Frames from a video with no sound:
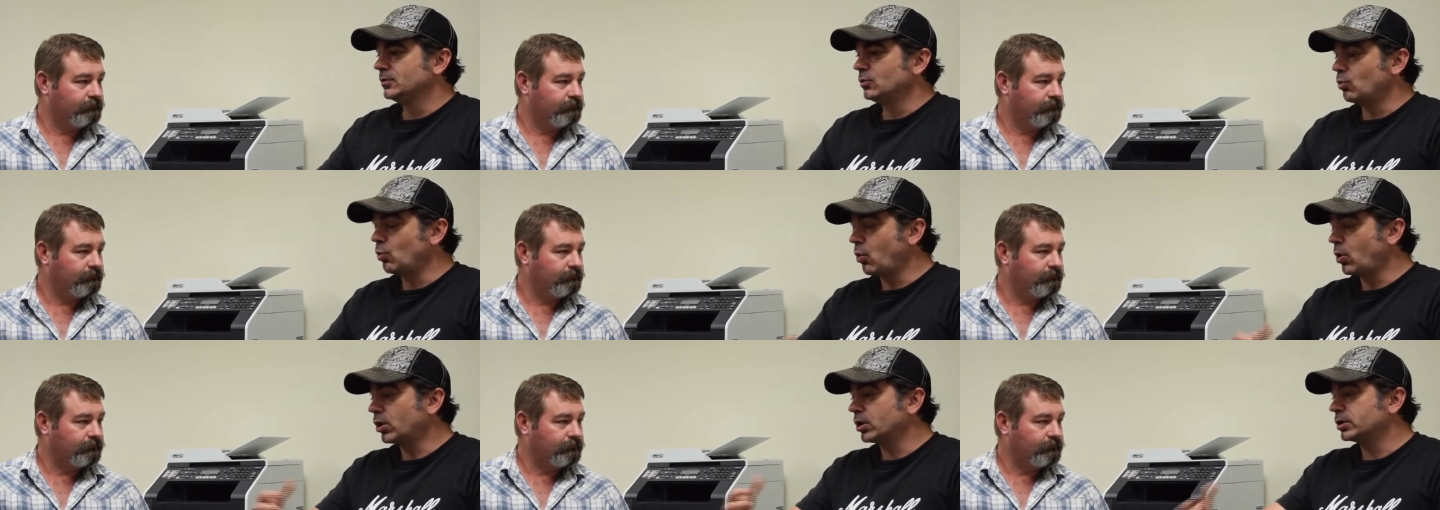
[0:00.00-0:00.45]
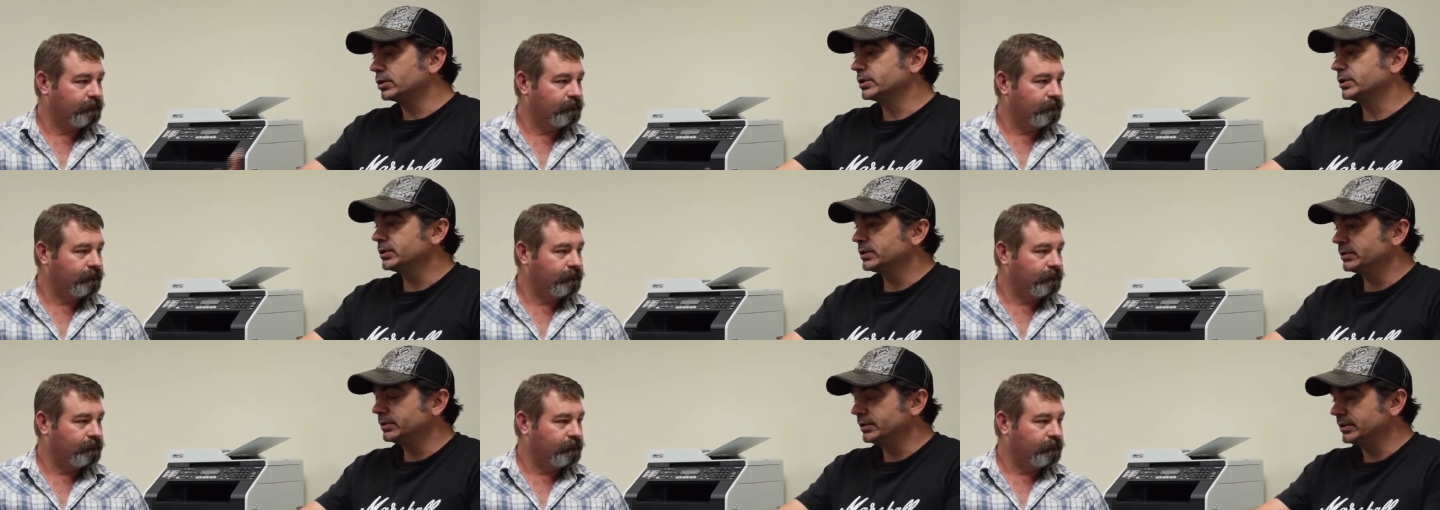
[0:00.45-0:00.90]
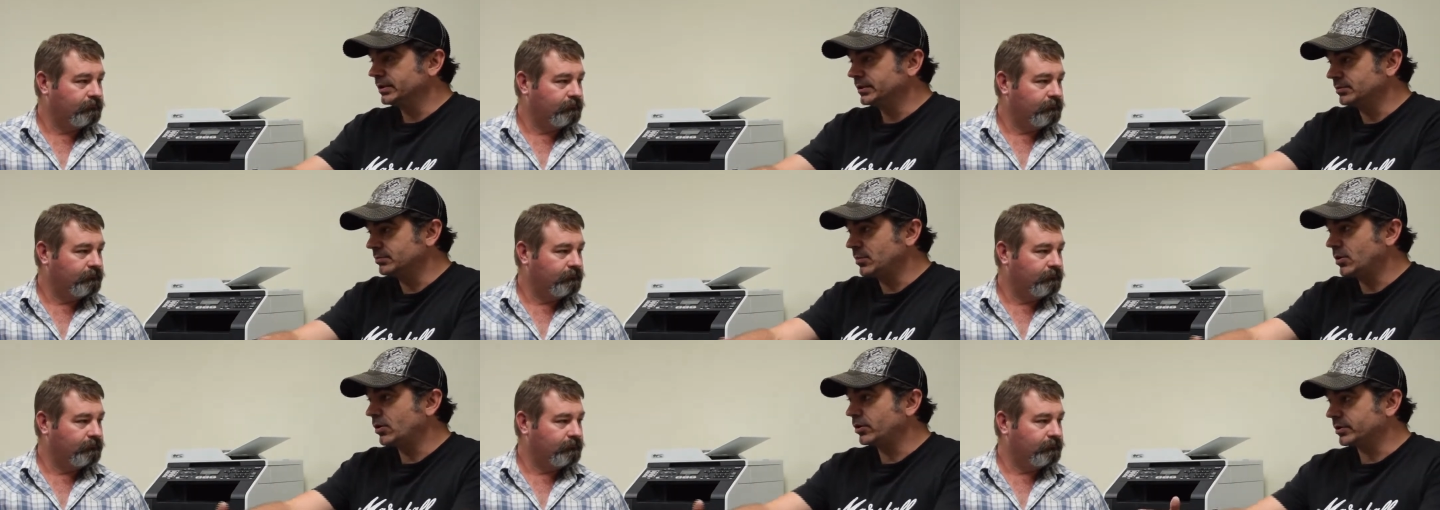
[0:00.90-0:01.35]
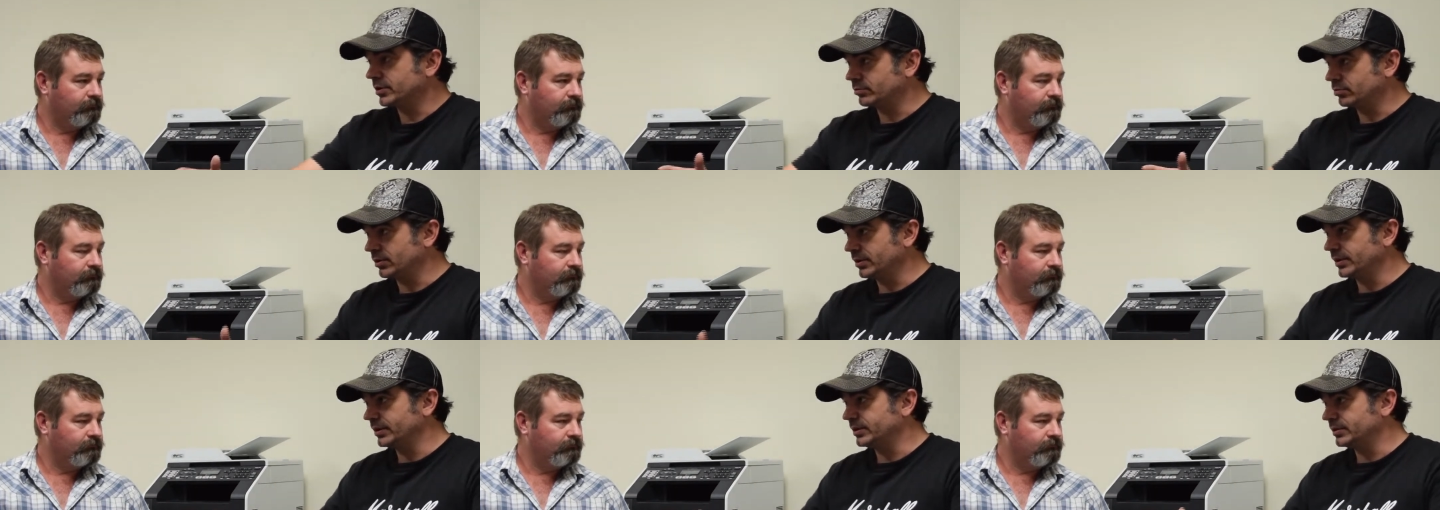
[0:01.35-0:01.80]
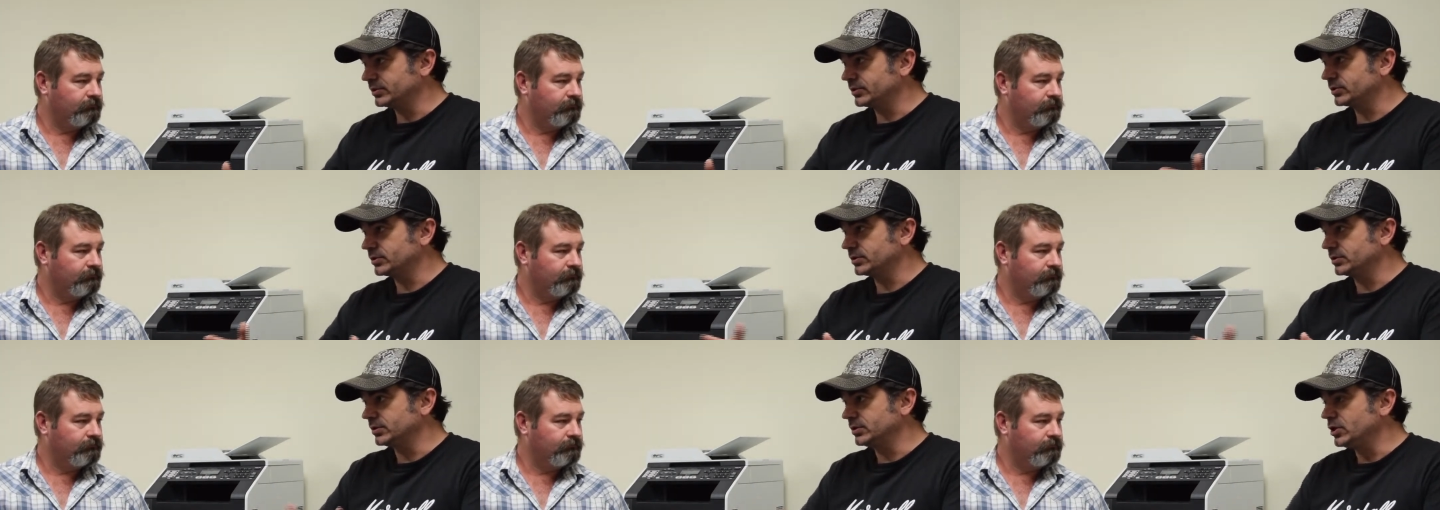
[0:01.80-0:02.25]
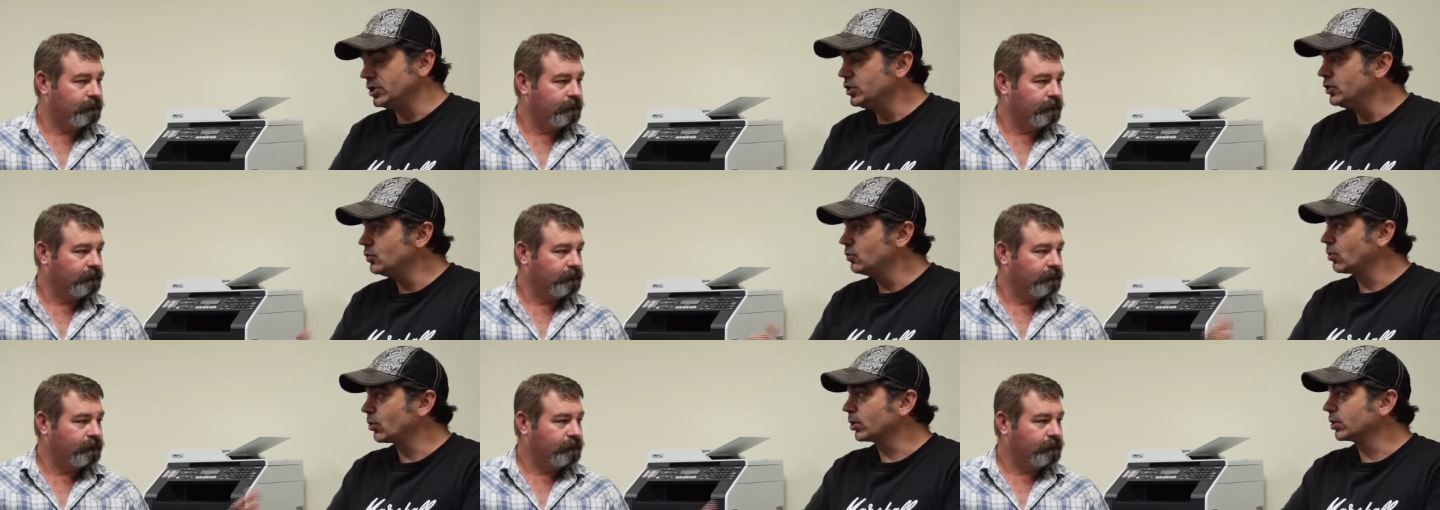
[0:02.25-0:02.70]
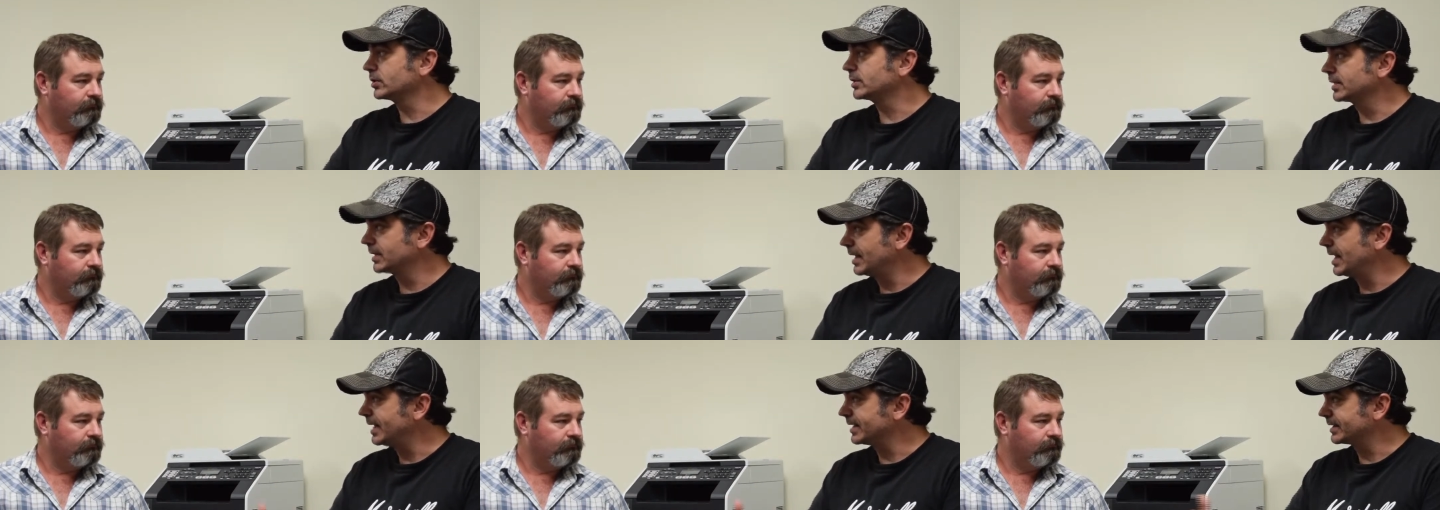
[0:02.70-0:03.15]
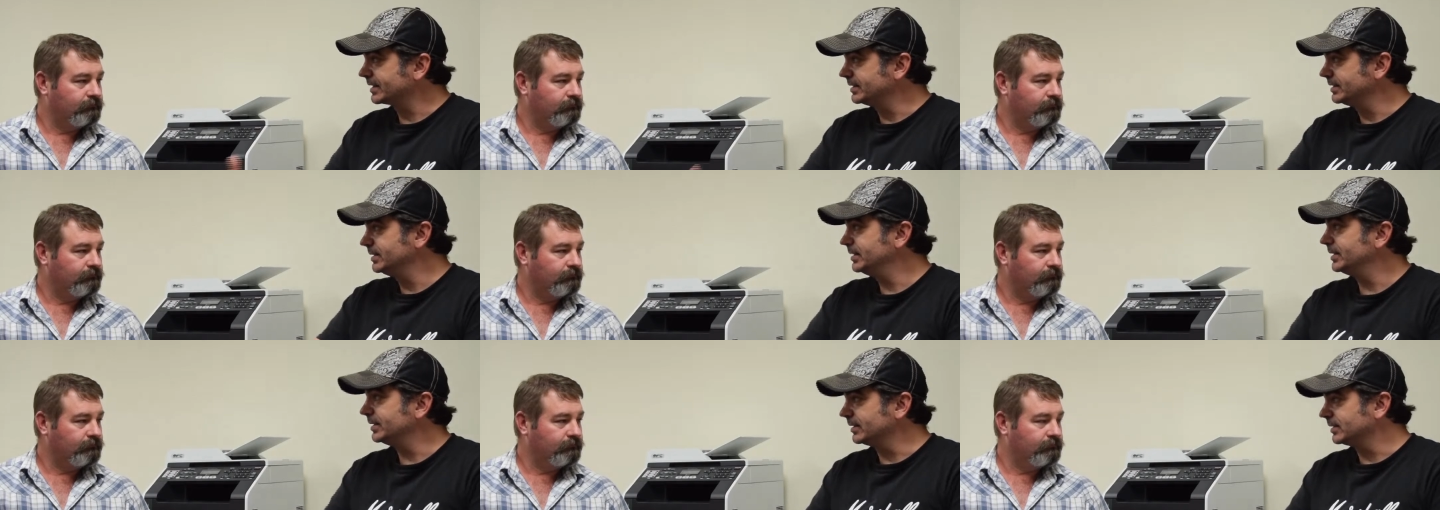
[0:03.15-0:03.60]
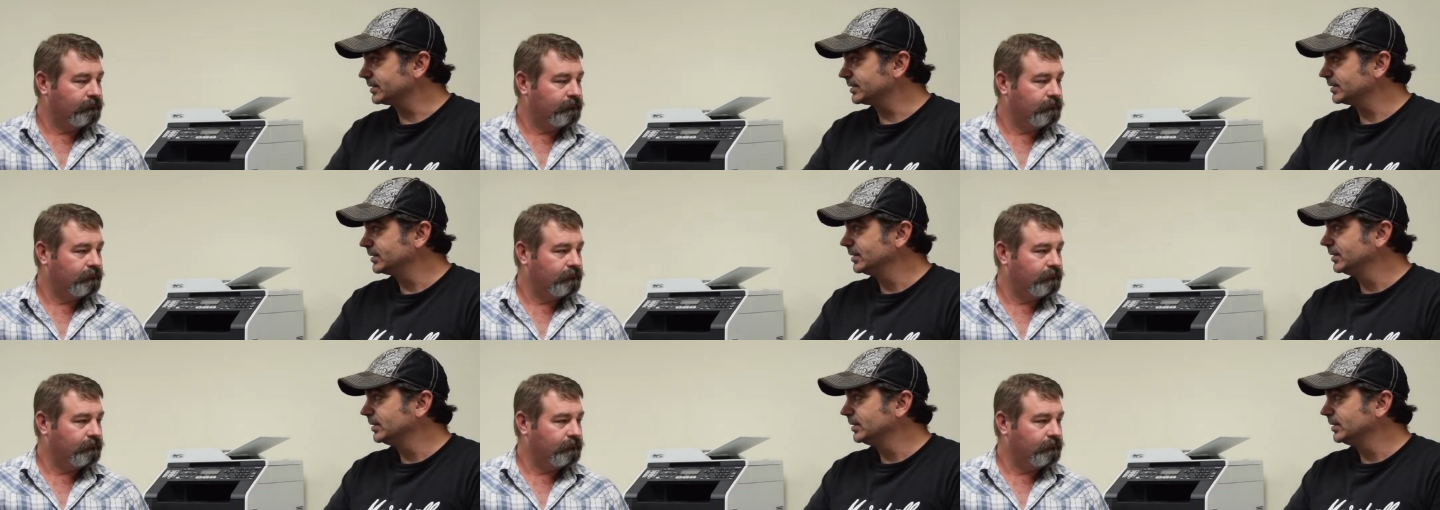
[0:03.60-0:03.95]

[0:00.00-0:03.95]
Speaker 1: work in the marketplace, new work that I can get